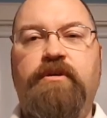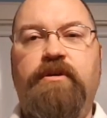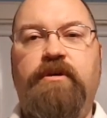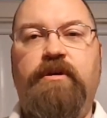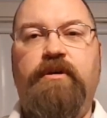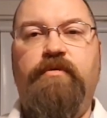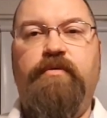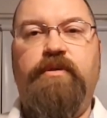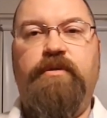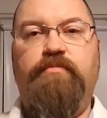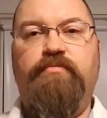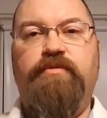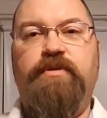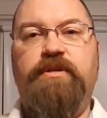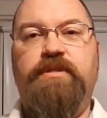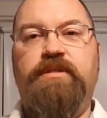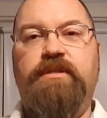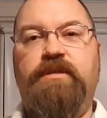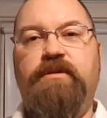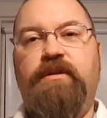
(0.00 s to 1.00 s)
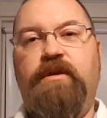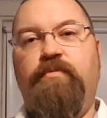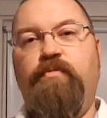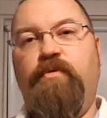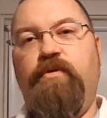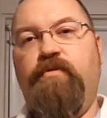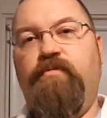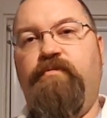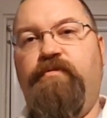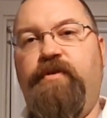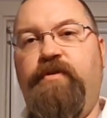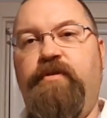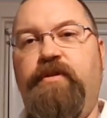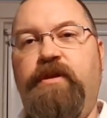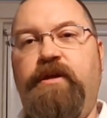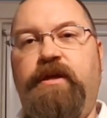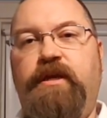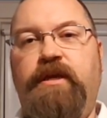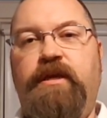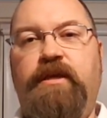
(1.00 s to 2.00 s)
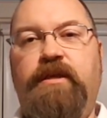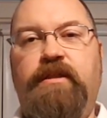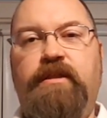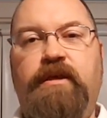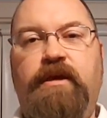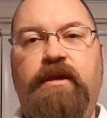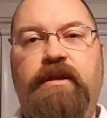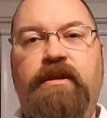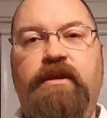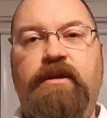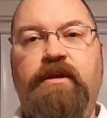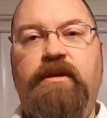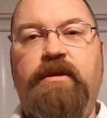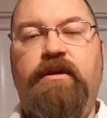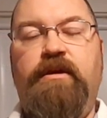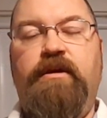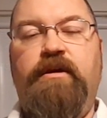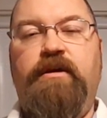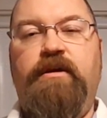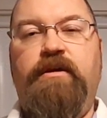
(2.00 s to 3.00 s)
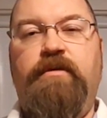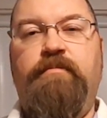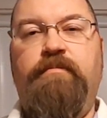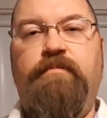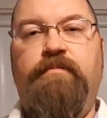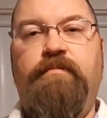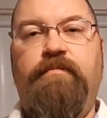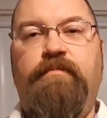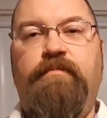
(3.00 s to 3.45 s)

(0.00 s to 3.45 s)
uh, with the priest, and, and we're very lucky in that um,